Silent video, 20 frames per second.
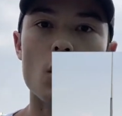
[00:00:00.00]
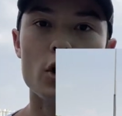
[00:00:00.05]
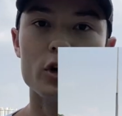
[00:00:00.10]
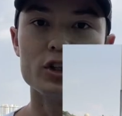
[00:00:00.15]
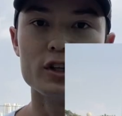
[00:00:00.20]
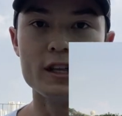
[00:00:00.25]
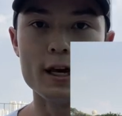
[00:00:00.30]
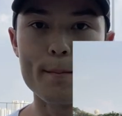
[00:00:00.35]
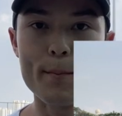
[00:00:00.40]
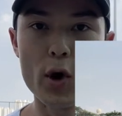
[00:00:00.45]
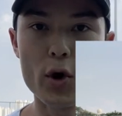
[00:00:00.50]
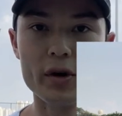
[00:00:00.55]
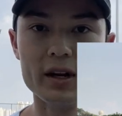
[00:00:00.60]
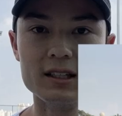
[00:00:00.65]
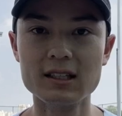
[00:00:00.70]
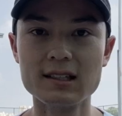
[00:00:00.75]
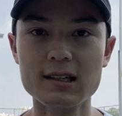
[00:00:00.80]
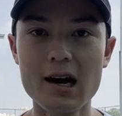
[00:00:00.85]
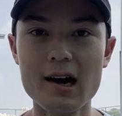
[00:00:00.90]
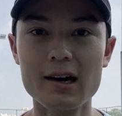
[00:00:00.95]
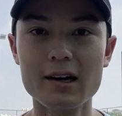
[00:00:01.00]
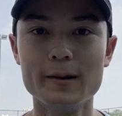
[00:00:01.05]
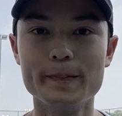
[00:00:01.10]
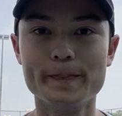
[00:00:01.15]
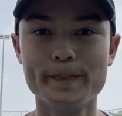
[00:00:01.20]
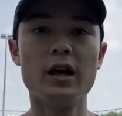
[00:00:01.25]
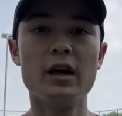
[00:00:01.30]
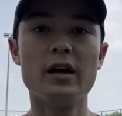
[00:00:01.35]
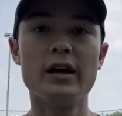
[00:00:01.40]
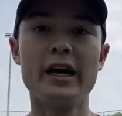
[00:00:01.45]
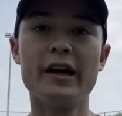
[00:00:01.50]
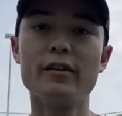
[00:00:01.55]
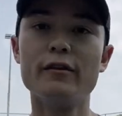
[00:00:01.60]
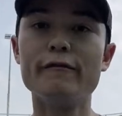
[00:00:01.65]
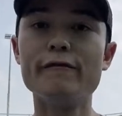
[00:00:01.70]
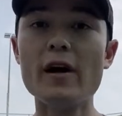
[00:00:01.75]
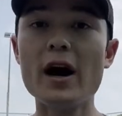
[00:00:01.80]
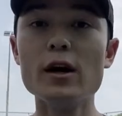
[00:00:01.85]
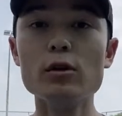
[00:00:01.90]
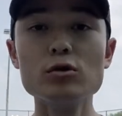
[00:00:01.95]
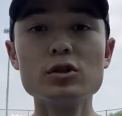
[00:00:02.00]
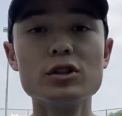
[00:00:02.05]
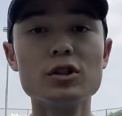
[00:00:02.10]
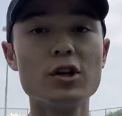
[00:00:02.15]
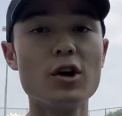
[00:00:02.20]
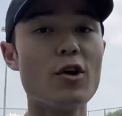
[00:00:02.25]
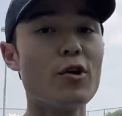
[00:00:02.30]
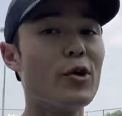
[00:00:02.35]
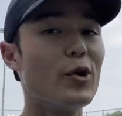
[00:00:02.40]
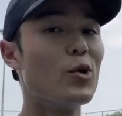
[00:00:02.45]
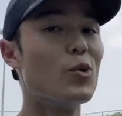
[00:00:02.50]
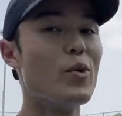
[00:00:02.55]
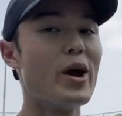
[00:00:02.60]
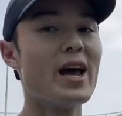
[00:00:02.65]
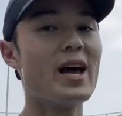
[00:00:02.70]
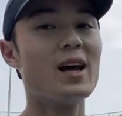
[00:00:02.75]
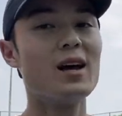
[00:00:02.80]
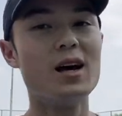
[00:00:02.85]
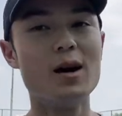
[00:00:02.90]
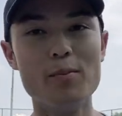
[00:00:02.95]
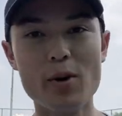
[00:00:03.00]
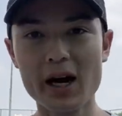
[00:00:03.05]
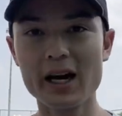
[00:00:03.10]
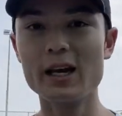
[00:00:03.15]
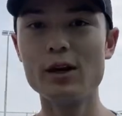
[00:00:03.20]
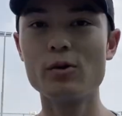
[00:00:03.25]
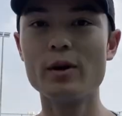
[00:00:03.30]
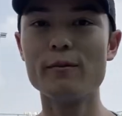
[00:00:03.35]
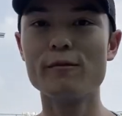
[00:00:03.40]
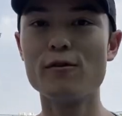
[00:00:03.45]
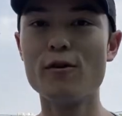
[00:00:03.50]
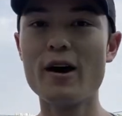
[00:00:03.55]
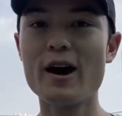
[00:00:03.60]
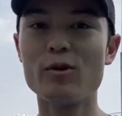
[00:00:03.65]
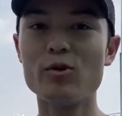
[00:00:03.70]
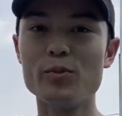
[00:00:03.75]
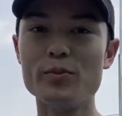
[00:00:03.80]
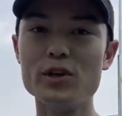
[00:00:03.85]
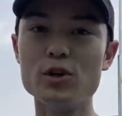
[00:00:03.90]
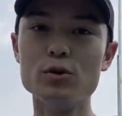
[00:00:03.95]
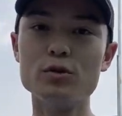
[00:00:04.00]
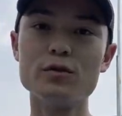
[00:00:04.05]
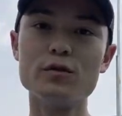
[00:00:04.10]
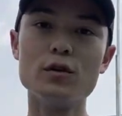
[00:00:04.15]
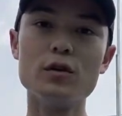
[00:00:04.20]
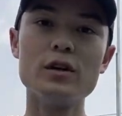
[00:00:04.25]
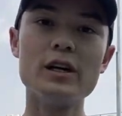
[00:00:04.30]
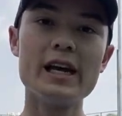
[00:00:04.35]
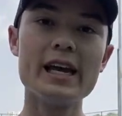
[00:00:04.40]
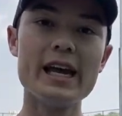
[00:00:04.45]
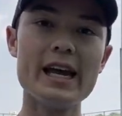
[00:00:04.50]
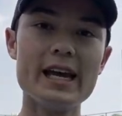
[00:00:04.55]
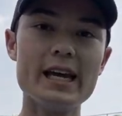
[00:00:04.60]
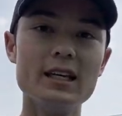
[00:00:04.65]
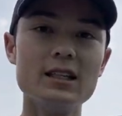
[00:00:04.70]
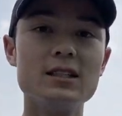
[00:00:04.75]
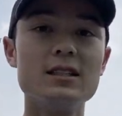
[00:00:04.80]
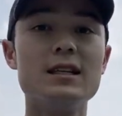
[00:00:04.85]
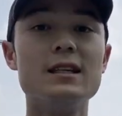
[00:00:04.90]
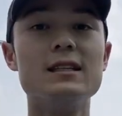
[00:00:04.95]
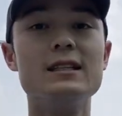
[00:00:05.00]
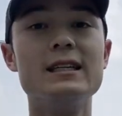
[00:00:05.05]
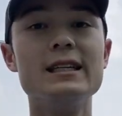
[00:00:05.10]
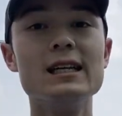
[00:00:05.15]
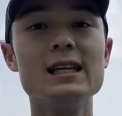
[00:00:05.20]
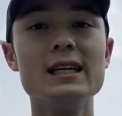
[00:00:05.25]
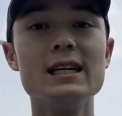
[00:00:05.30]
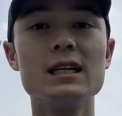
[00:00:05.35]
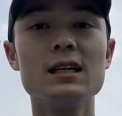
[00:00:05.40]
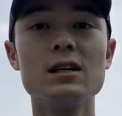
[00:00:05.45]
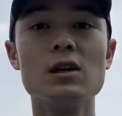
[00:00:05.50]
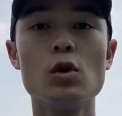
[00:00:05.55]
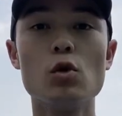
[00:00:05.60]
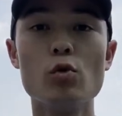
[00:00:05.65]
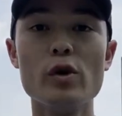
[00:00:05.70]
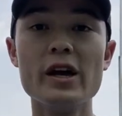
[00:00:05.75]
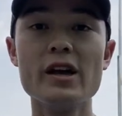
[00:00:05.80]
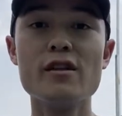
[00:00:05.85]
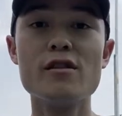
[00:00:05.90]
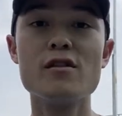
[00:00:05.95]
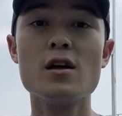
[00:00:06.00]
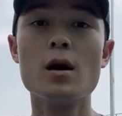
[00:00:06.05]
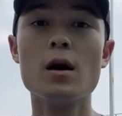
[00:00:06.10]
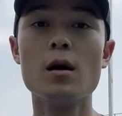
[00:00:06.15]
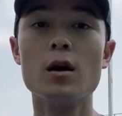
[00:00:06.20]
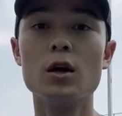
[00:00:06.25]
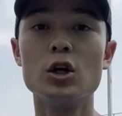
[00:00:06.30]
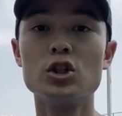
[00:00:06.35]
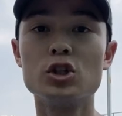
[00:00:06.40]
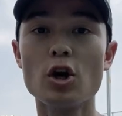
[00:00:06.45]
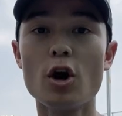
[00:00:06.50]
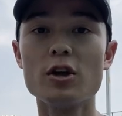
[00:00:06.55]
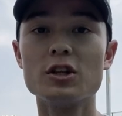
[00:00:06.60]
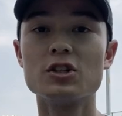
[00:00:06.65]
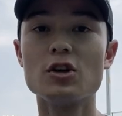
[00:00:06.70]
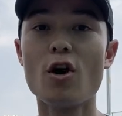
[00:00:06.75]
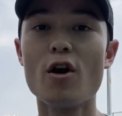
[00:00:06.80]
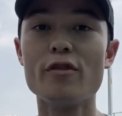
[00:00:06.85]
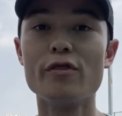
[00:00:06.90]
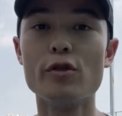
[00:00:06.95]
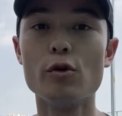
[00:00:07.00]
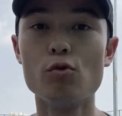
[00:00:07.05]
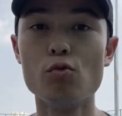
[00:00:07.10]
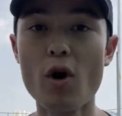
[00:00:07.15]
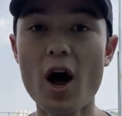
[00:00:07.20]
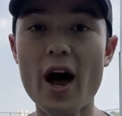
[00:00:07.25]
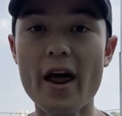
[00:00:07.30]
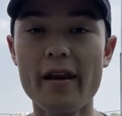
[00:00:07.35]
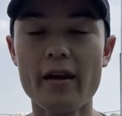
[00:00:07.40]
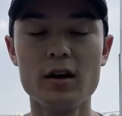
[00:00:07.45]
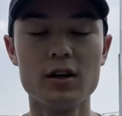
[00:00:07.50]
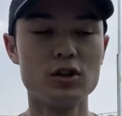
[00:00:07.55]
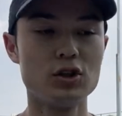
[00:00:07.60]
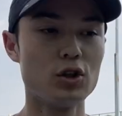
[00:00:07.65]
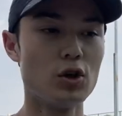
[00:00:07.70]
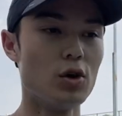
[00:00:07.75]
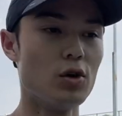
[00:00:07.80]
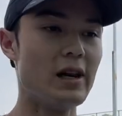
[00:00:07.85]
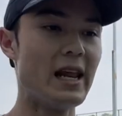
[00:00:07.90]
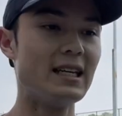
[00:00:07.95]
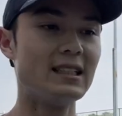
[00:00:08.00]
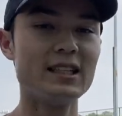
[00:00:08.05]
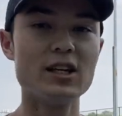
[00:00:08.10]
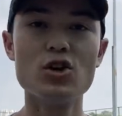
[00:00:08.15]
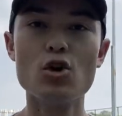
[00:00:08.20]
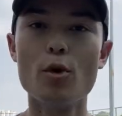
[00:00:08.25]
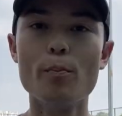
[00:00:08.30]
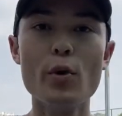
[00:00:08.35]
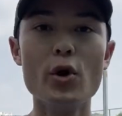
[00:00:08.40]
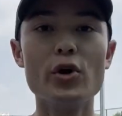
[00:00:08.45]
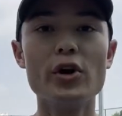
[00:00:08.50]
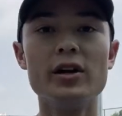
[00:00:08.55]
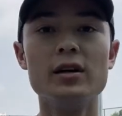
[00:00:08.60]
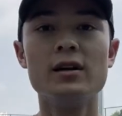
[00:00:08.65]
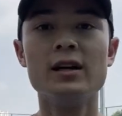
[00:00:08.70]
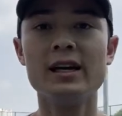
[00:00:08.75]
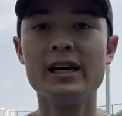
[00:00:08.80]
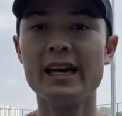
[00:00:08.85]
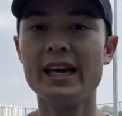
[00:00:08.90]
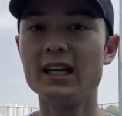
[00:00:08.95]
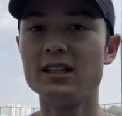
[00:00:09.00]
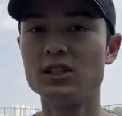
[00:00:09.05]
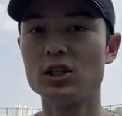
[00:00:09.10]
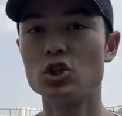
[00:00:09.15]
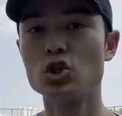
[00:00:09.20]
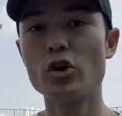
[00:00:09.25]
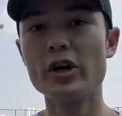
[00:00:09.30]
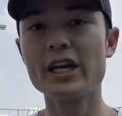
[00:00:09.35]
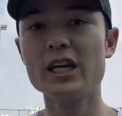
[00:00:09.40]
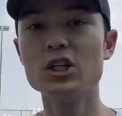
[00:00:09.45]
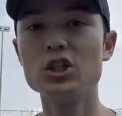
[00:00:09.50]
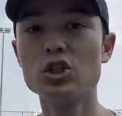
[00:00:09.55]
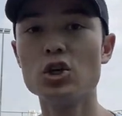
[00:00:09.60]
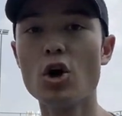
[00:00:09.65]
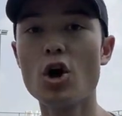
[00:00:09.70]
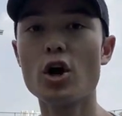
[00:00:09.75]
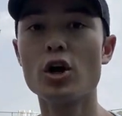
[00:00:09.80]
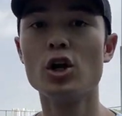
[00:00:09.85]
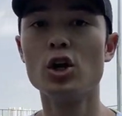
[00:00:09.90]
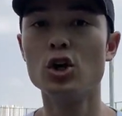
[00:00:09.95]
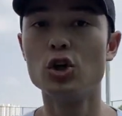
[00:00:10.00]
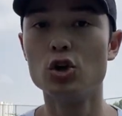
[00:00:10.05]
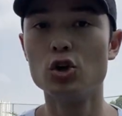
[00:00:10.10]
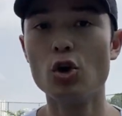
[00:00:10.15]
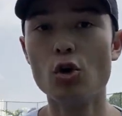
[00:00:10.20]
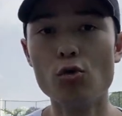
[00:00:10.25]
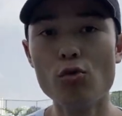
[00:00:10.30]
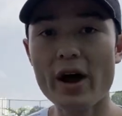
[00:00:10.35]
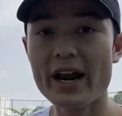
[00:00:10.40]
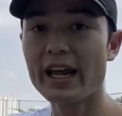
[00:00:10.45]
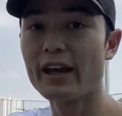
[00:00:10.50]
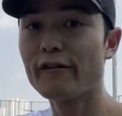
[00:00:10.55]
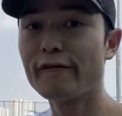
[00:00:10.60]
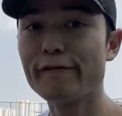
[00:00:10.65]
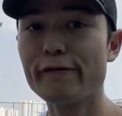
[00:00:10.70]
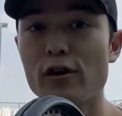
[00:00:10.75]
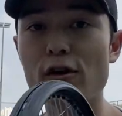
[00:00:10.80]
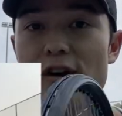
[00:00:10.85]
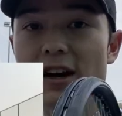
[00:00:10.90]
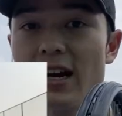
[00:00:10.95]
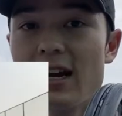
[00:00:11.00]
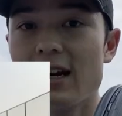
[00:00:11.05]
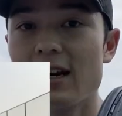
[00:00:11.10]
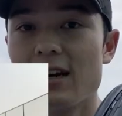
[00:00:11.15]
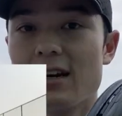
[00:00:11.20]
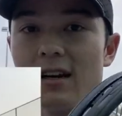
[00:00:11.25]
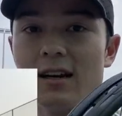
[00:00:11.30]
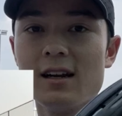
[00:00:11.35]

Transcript: onto the opponent's side. And the final scenario where a Buggy Whip forehand would be useful is dealing with shots on the run. So let's say your opponent hits a tricky shot, you're running for it,